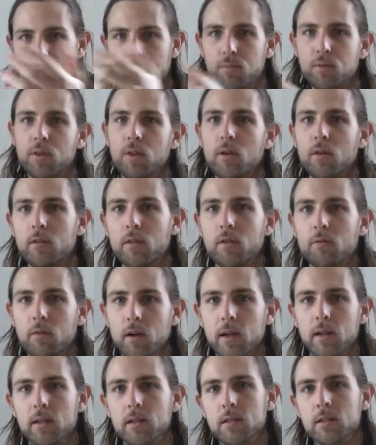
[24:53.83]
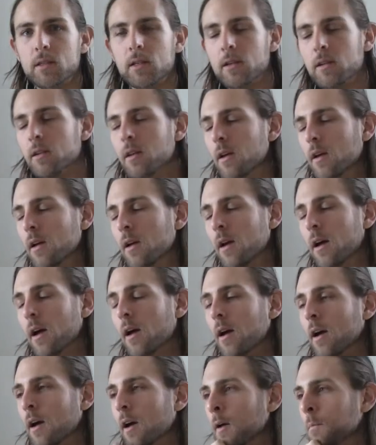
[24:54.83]
with Lord of the Rings, and
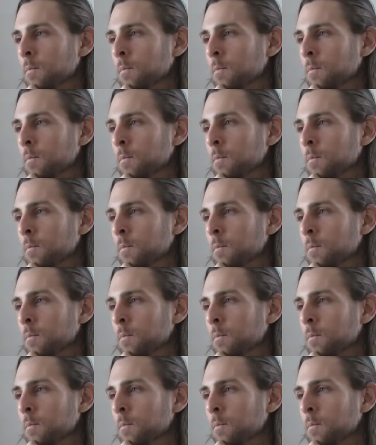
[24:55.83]
uh,